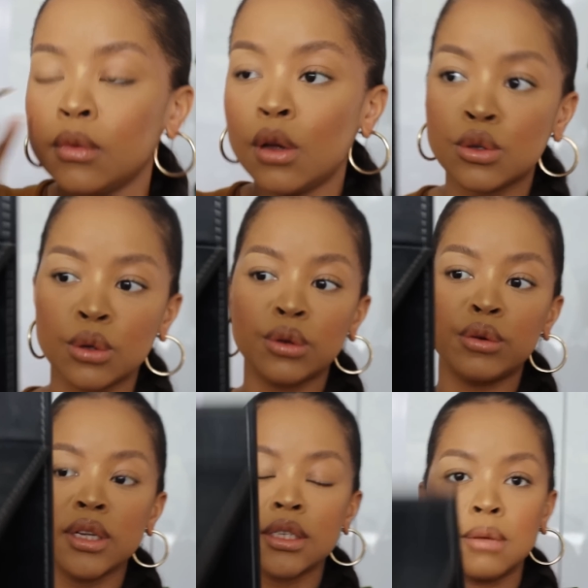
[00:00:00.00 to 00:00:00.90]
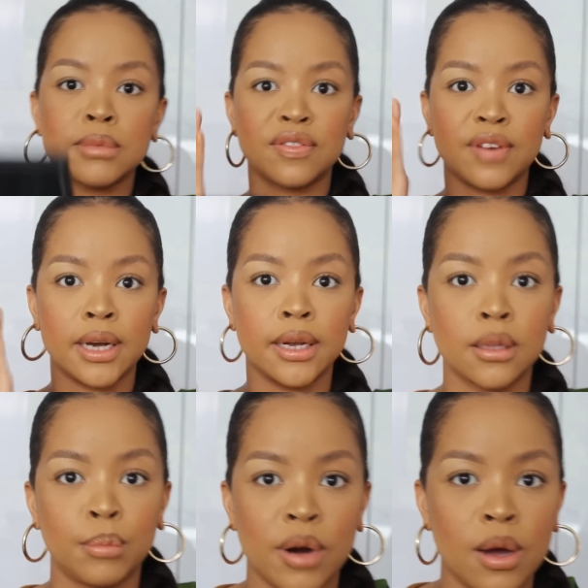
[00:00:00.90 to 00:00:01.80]
So the reason I'm defining
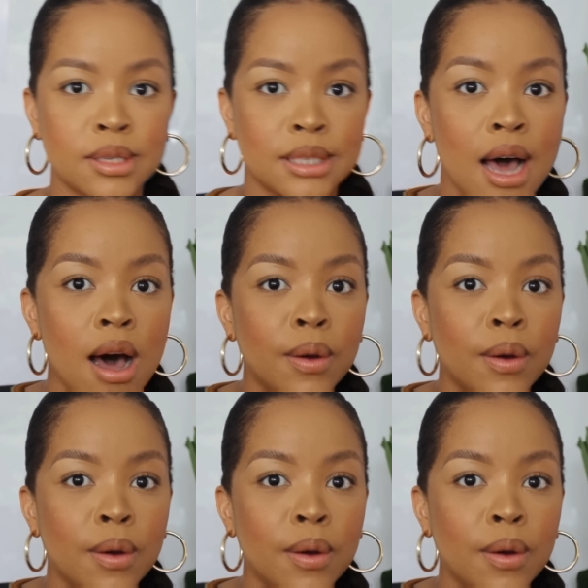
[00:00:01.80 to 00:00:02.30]
the brows now